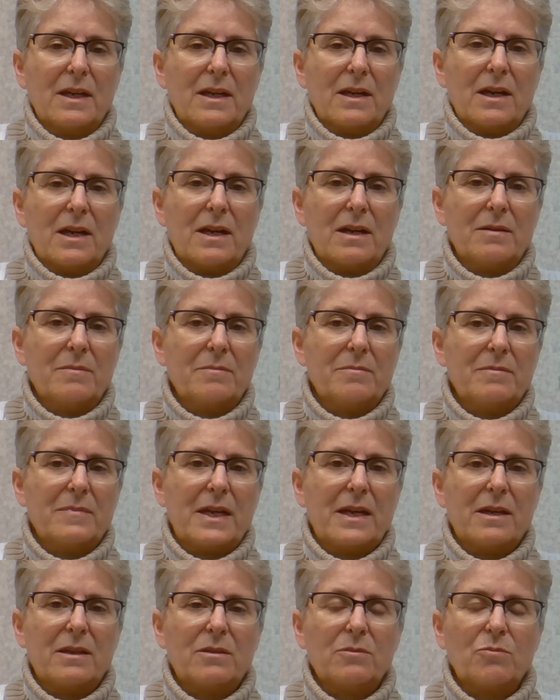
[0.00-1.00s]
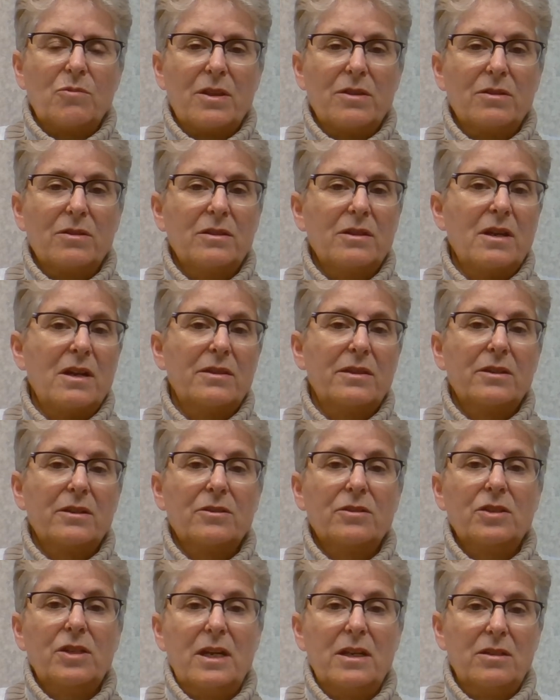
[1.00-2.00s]
and whether or not they're
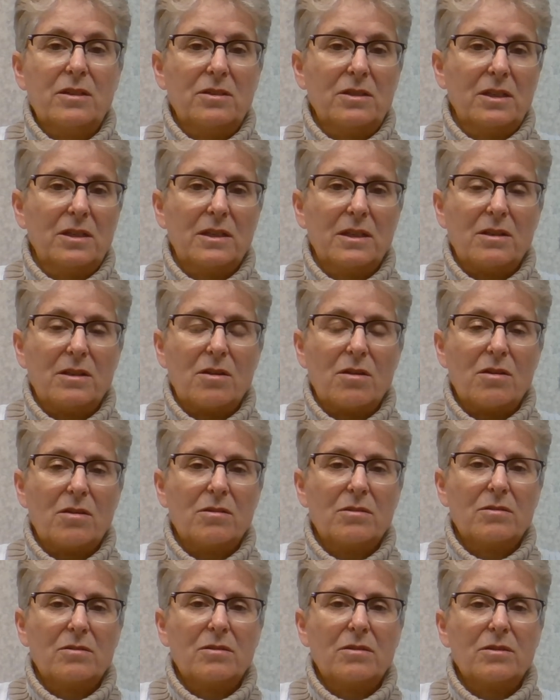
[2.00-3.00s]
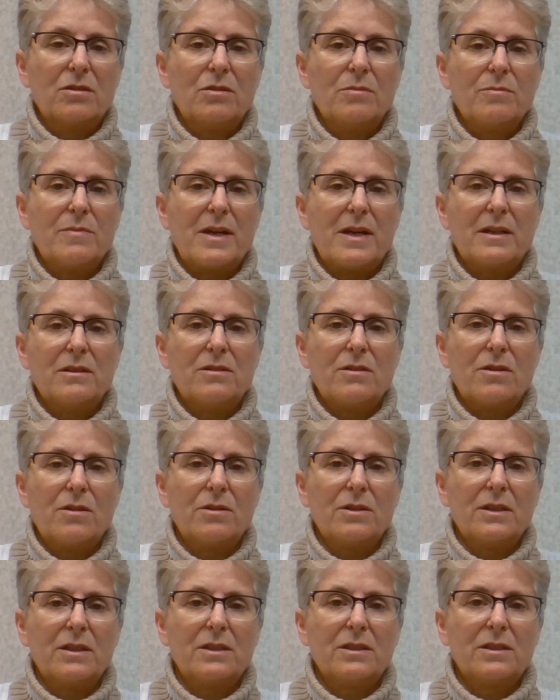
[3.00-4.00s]
changing at all. You might
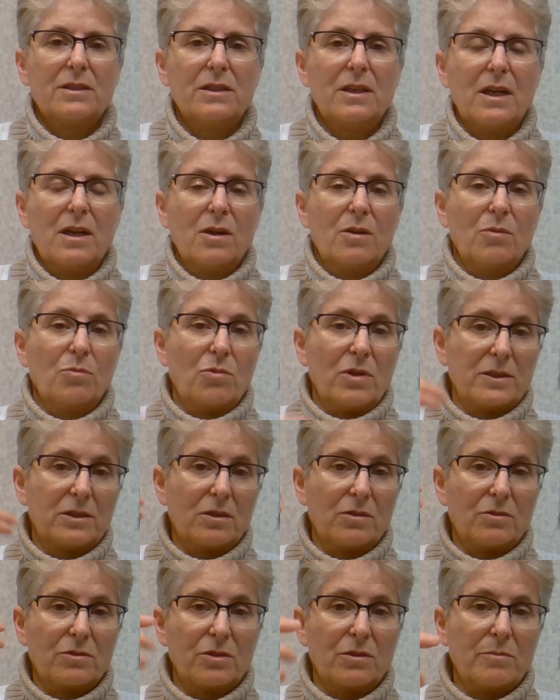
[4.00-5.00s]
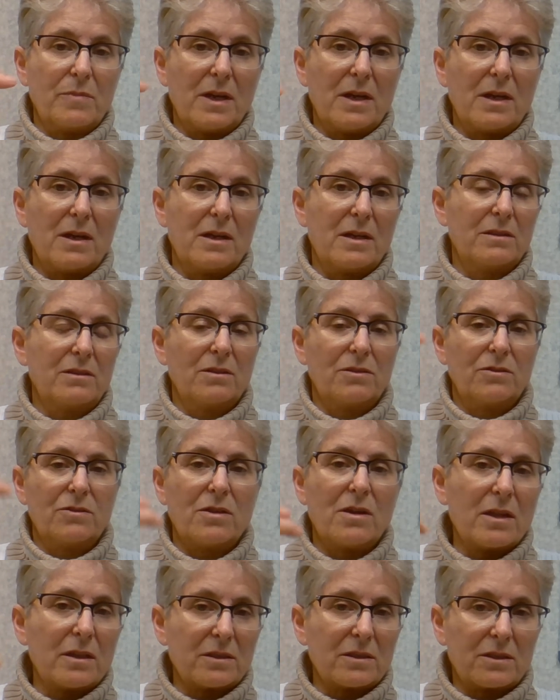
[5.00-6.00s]
notice what's on your mind, the
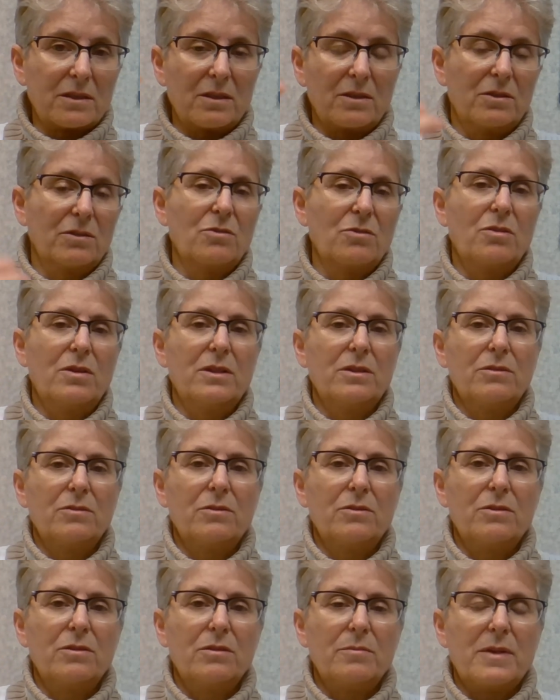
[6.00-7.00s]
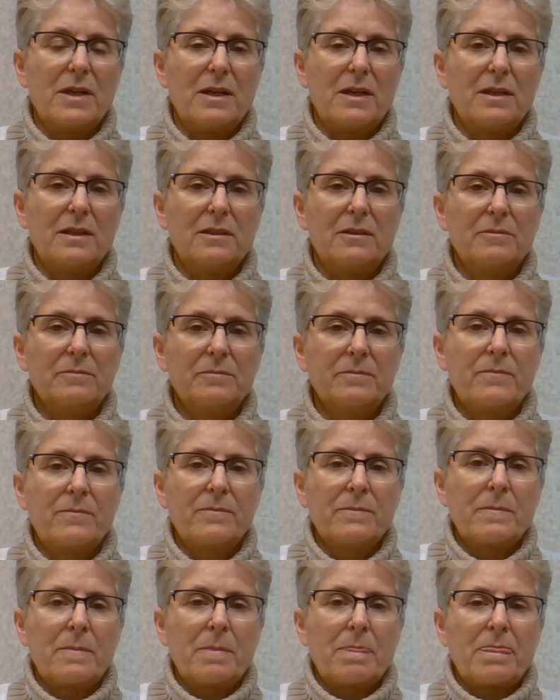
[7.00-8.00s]
thoughts that are going through your mind.
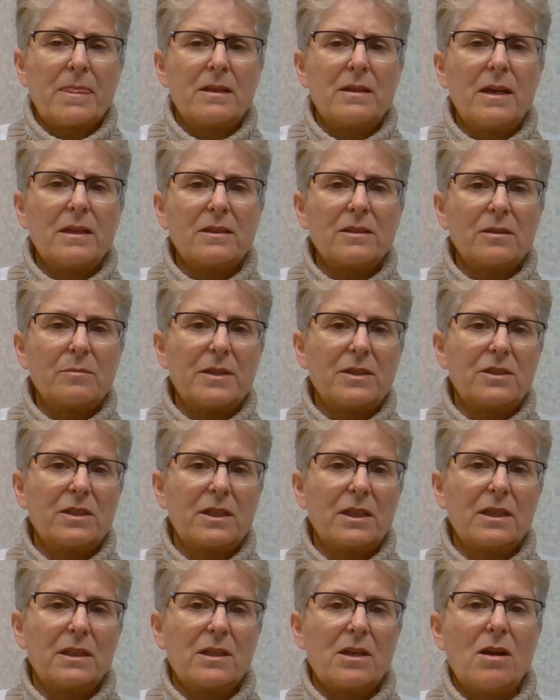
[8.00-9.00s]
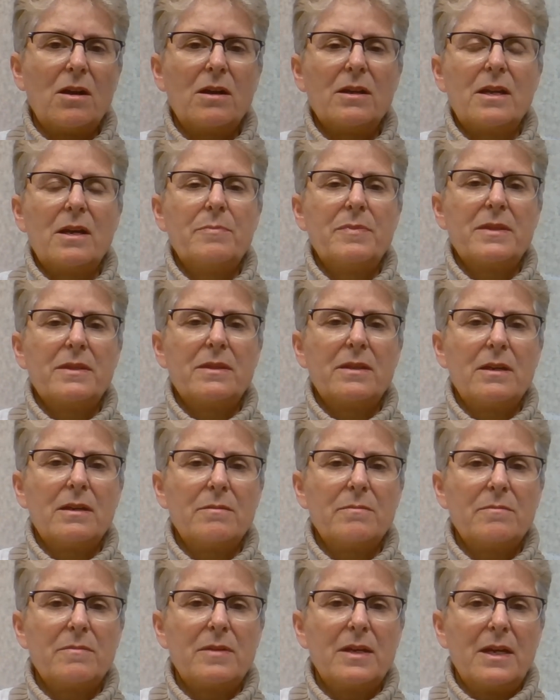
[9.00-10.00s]
Not so much to get caught up in
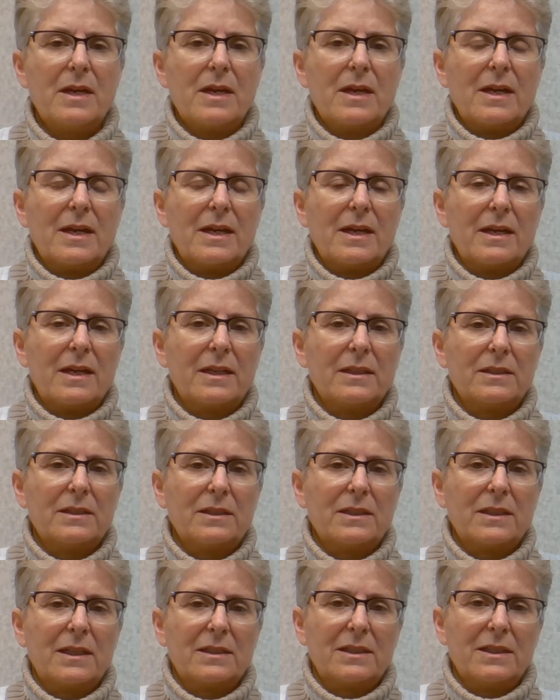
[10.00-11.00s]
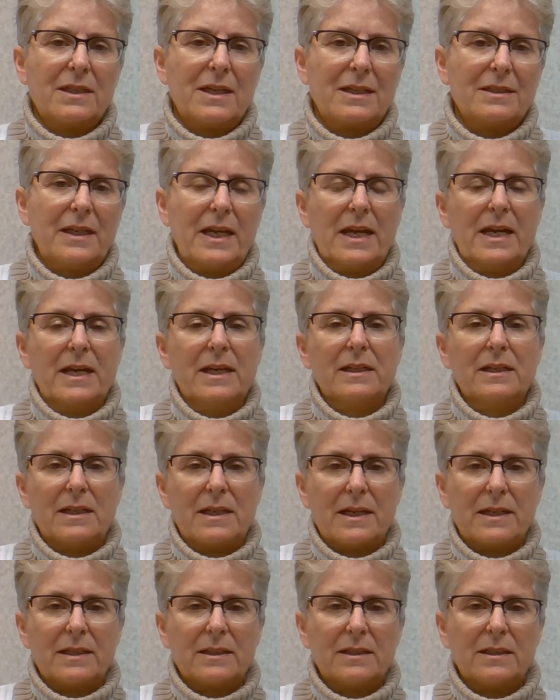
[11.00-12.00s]
them, it's not to
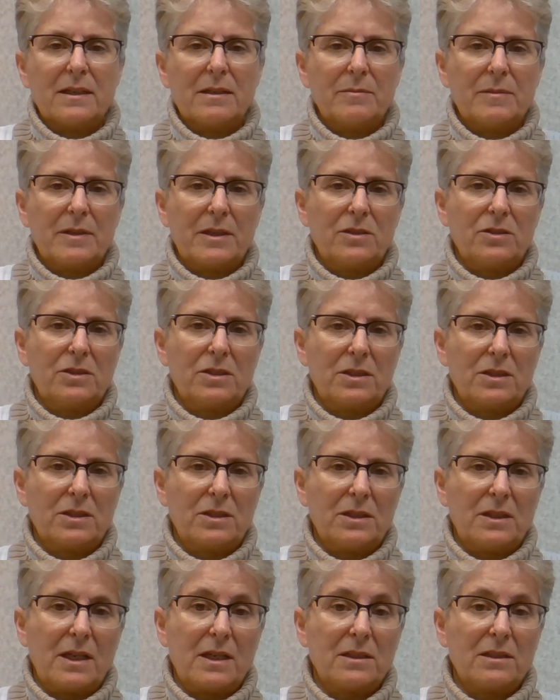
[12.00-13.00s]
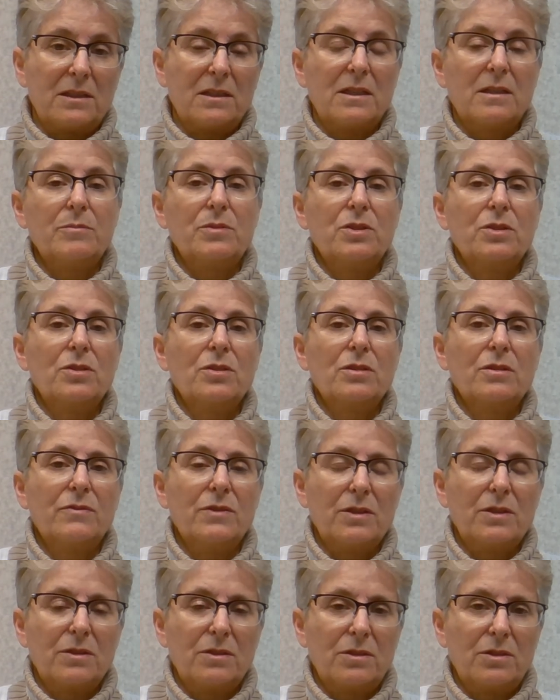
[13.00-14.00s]
analyze them, it's just as an
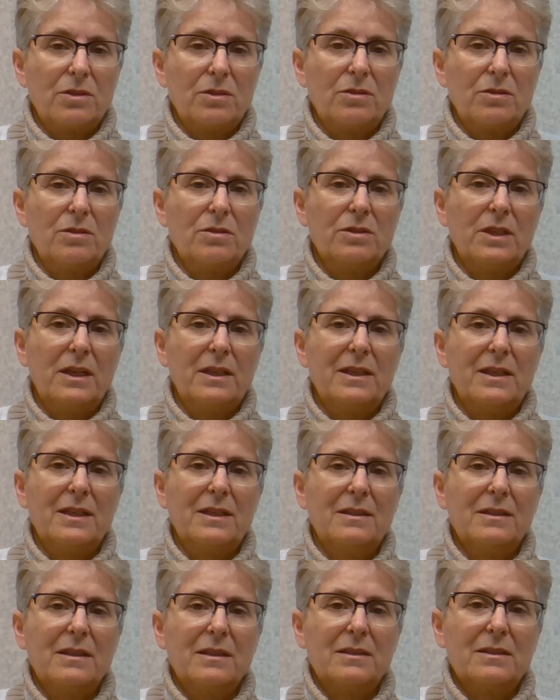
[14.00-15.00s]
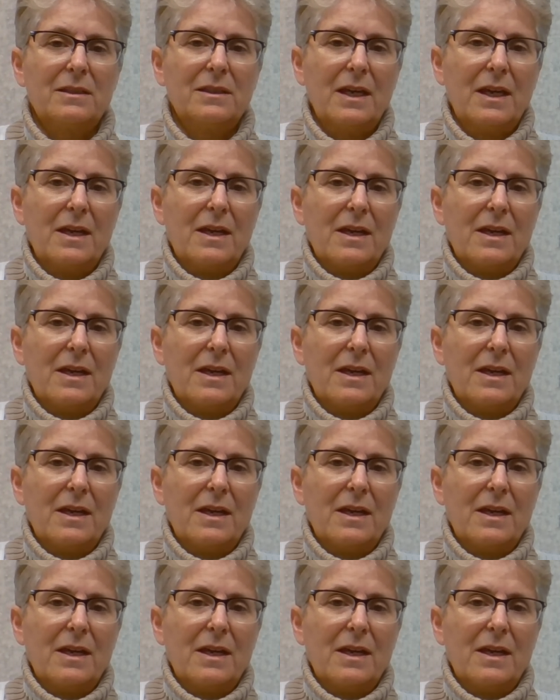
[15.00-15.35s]
observer. So you're taking this